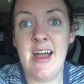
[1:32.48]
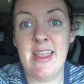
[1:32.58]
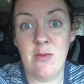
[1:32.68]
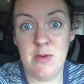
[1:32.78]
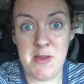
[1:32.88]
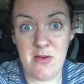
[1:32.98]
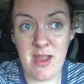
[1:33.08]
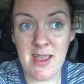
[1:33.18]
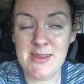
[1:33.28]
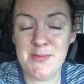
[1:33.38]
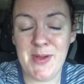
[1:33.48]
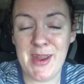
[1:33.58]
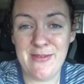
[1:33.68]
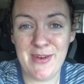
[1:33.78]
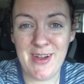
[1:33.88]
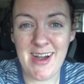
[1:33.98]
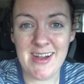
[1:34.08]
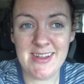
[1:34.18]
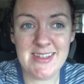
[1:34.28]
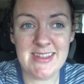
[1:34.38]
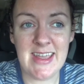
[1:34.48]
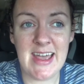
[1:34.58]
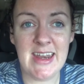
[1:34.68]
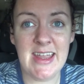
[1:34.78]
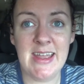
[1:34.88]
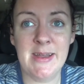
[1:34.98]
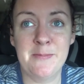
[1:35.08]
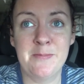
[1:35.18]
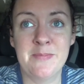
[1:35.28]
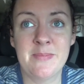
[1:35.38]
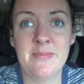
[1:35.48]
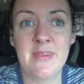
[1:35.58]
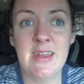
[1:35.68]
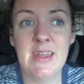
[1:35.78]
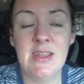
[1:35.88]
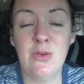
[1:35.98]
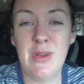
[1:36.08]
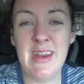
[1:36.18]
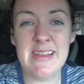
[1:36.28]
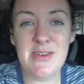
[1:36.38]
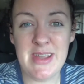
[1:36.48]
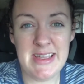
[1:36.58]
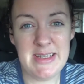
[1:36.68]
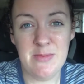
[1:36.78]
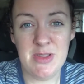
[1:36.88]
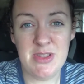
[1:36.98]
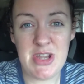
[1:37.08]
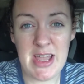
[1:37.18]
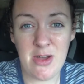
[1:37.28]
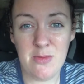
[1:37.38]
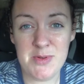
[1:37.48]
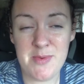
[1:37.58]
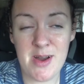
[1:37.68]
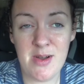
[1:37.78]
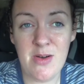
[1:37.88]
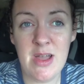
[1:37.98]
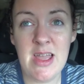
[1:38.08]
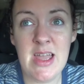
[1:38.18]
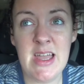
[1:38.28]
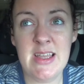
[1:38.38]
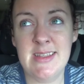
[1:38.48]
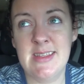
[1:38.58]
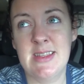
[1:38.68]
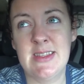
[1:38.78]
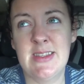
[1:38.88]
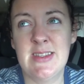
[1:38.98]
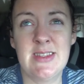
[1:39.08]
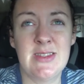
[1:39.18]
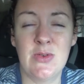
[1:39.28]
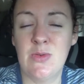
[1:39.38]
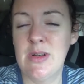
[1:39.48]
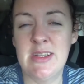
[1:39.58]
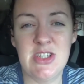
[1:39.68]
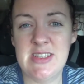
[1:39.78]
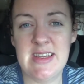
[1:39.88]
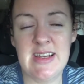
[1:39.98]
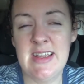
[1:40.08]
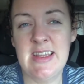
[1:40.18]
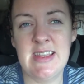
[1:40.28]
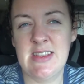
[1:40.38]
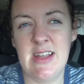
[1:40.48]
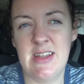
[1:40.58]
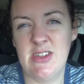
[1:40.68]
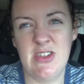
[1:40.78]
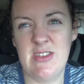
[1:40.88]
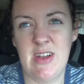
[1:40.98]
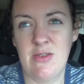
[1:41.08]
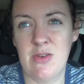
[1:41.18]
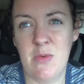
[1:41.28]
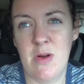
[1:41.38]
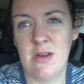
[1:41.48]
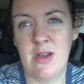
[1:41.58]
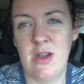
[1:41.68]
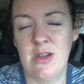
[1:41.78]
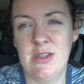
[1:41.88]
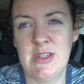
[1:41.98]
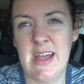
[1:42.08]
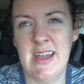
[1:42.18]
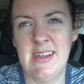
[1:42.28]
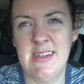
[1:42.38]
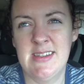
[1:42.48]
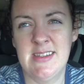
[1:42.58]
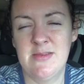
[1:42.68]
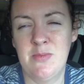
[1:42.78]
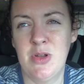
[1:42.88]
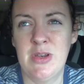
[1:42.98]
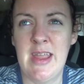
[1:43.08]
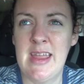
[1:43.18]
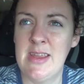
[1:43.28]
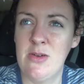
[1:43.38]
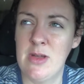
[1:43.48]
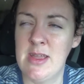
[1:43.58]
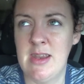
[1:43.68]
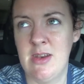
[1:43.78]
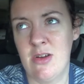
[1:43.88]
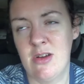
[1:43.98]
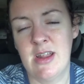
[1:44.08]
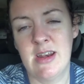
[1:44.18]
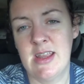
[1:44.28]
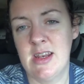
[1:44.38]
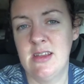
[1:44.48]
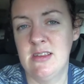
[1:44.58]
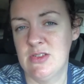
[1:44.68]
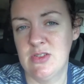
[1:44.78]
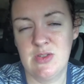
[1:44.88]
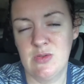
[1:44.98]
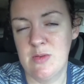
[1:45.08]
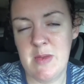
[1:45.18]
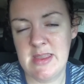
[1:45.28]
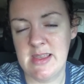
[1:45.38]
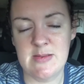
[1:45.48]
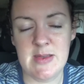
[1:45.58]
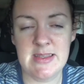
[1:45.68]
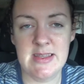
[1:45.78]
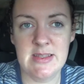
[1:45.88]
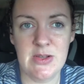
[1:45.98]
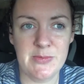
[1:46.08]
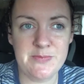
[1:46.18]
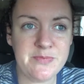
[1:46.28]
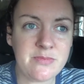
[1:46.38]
that would have been great, but I forgot that um, Yoni has her 18 month checkup tomorrow. So logistically, it's not just not going to work out, and putting Eddie Ogan and her not in is just going to make things messy. So